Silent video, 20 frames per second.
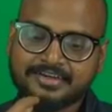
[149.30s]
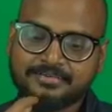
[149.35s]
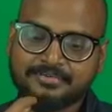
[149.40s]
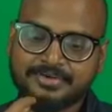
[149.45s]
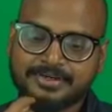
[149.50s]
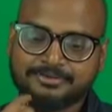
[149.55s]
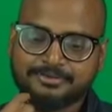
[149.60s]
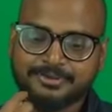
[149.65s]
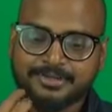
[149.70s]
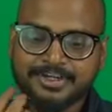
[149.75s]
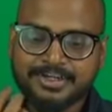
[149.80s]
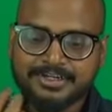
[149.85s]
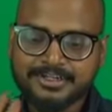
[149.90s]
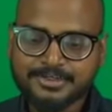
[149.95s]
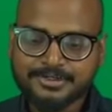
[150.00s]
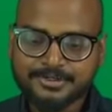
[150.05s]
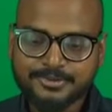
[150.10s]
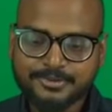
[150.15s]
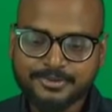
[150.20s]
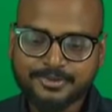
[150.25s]
But woodcutter
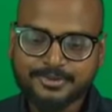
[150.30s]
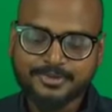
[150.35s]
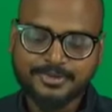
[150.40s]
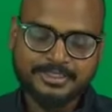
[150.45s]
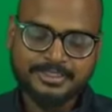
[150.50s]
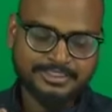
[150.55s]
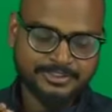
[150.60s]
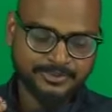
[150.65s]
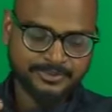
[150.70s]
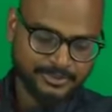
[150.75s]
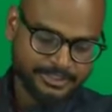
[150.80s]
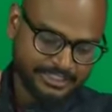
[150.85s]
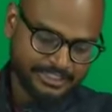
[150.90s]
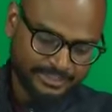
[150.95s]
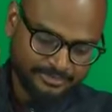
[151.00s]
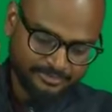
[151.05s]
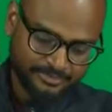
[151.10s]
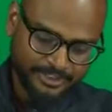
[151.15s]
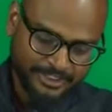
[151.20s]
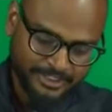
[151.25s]
too, so he
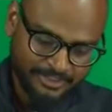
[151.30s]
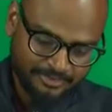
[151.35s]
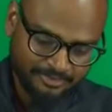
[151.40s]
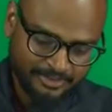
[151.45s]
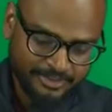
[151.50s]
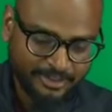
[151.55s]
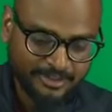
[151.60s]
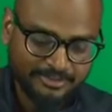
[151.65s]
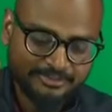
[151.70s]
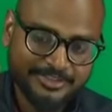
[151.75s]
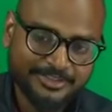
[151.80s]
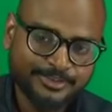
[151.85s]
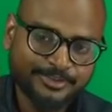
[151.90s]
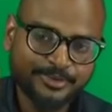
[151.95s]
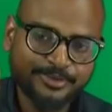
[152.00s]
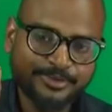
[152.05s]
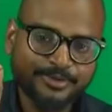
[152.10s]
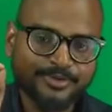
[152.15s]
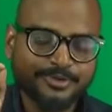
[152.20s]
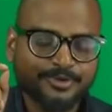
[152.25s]
woodcutter one always go
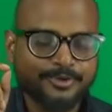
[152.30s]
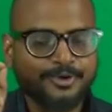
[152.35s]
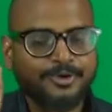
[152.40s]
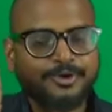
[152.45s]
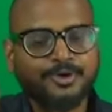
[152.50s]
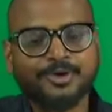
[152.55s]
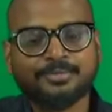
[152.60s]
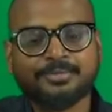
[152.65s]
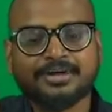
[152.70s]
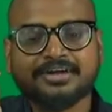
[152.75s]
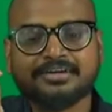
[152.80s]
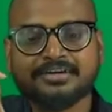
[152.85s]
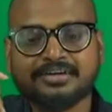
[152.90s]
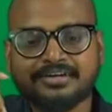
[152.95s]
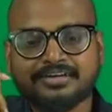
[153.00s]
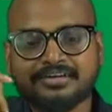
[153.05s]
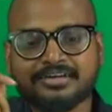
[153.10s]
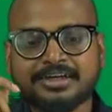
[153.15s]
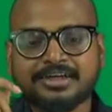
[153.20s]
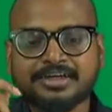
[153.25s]
go home and uh,
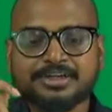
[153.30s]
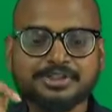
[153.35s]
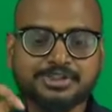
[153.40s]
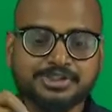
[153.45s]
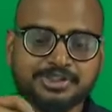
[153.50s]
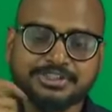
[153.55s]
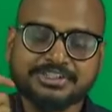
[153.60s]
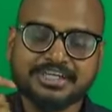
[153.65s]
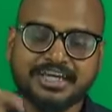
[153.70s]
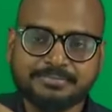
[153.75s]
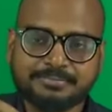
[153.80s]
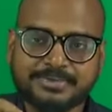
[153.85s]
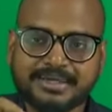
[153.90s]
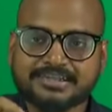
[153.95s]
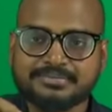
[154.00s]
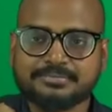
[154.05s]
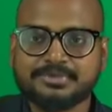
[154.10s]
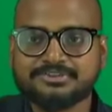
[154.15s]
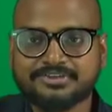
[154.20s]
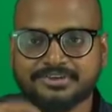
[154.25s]
use a sharp axe
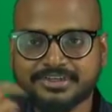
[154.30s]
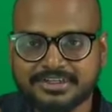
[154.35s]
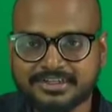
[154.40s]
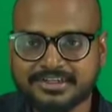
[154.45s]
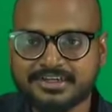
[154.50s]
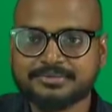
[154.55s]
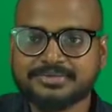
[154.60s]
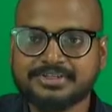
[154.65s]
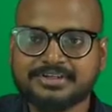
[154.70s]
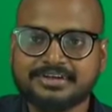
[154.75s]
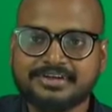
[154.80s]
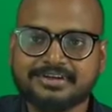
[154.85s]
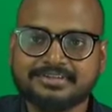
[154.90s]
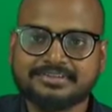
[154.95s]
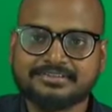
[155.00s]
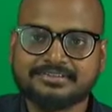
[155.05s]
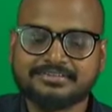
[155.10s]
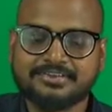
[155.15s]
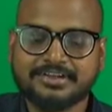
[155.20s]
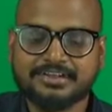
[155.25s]
before he comes and
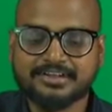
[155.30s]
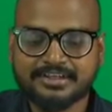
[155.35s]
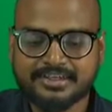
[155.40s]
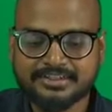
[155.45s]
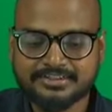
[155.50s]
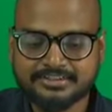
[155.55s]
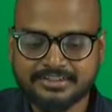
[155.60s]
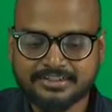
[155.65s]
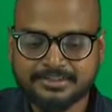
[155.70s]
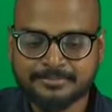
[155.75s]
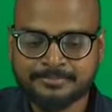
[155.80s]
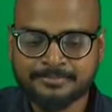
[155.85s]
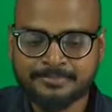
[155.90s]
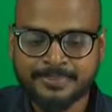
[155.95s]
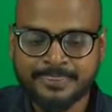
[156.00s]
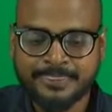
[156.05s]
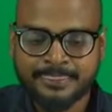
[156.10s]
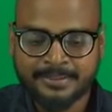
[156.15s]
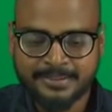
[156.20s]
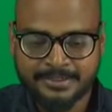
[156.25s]
cuts for the next tree,
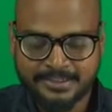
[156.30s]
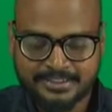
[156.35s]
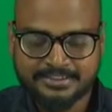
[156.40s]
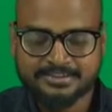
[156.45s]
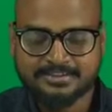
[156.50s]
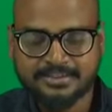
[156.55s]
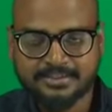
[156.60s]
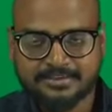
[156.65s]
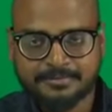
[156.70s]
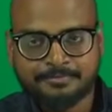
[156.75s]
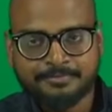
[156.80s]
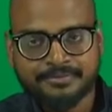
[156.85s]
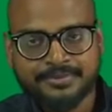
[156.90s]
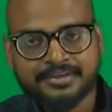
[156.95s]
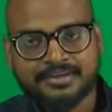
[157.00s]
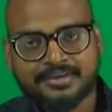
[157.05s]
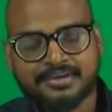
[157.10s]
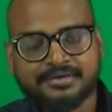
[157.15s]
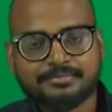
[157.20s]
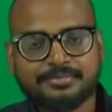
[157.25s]
next day.
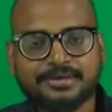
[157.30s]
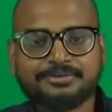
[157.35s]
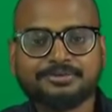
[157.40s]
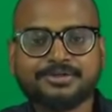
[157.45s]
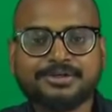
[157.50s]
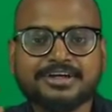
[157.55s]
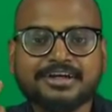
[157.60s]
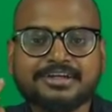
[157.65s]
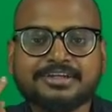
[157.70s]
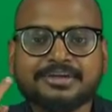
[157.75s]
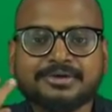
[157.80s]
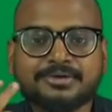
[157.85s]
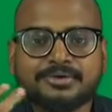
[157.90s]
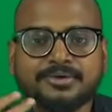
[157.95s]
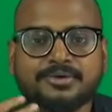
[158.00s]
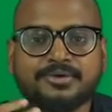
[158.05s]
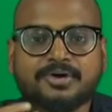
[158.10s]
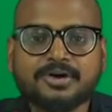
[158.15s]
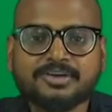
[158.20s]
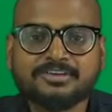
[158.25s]
But woodcutter too
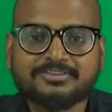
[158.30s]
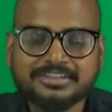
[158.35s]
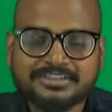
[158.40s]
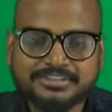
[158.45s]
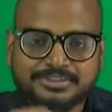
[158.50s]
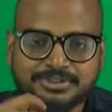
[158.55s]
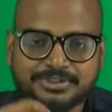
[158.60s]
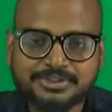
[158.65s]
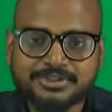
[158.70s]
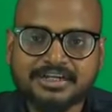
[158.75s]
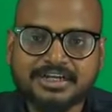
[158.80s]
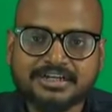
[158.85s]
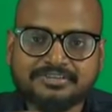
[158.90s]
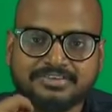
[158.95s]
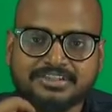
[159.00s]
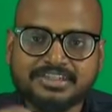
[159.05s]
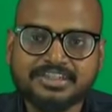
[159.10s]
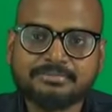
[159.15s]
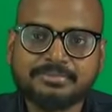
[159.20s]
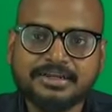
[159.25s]
always used to cut with
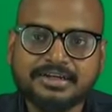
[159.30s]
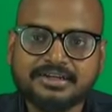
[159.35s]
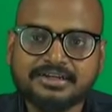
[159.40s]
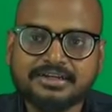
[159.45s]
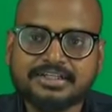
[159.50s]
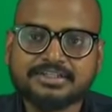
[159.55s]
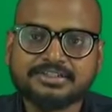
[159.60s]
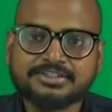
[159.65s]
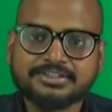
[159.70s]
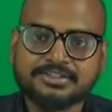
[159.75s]
the blunt tree.